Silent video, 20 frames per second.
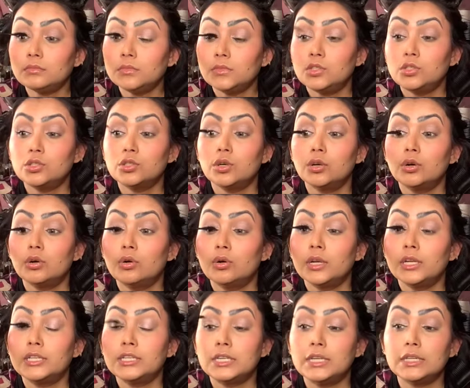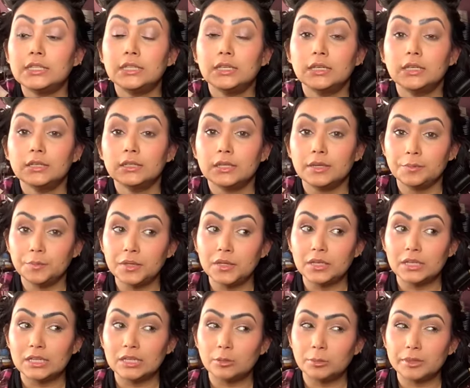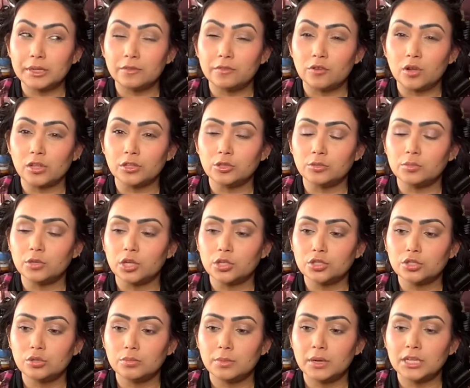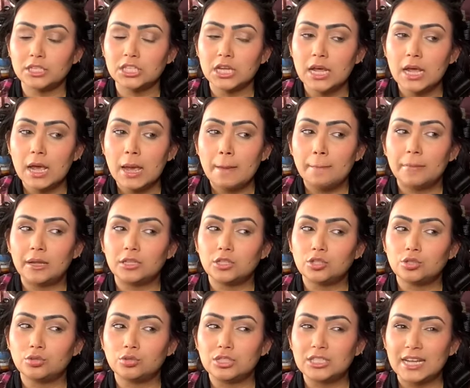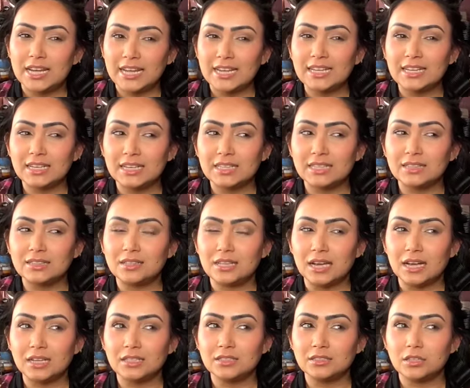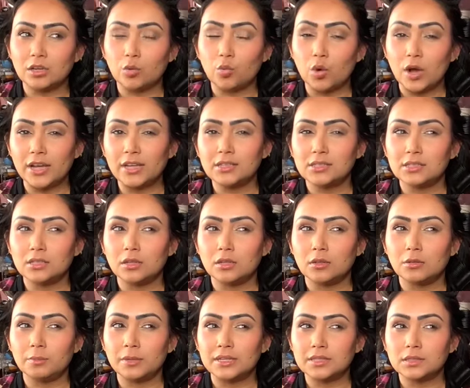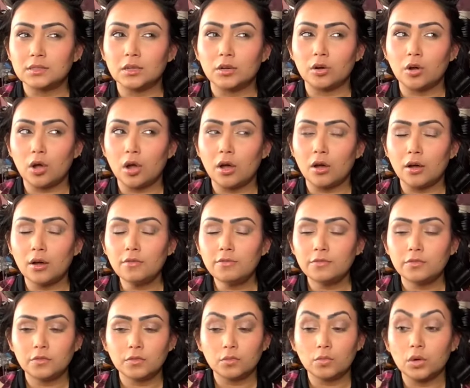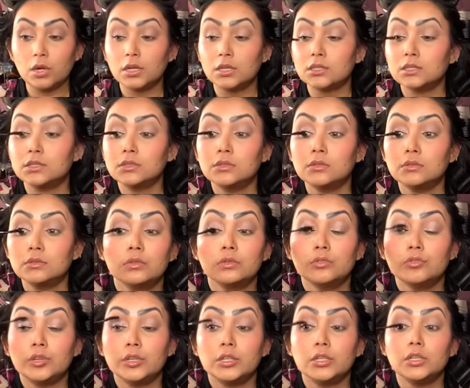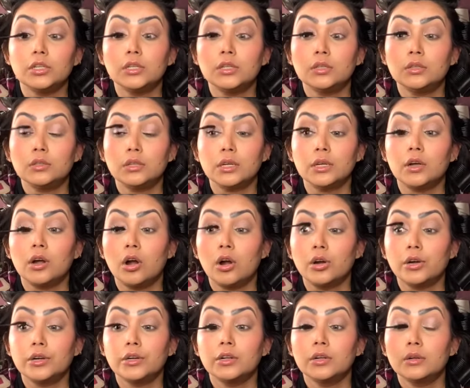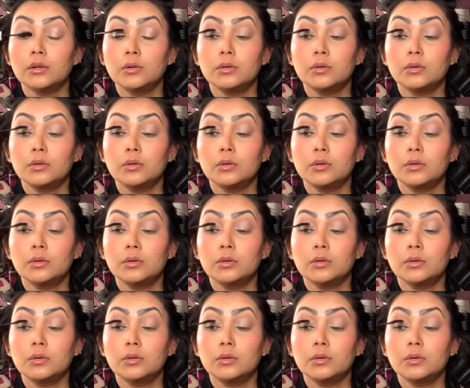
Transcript: So it did give me a little bit of volume, not too much, but to take that YSL mascara off was really like hard.